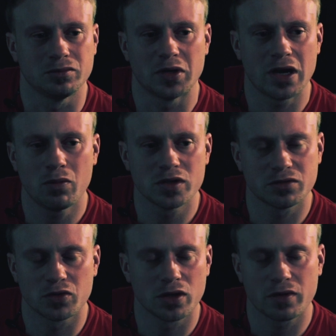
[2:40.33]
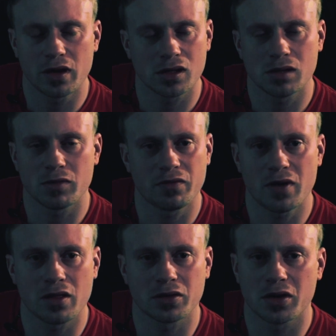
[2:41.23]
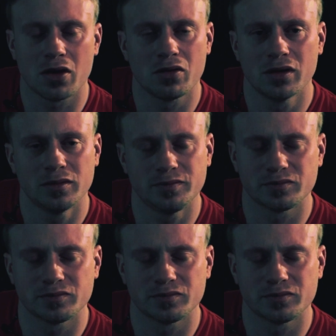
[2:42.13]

but I wasn't really ready to see my father go.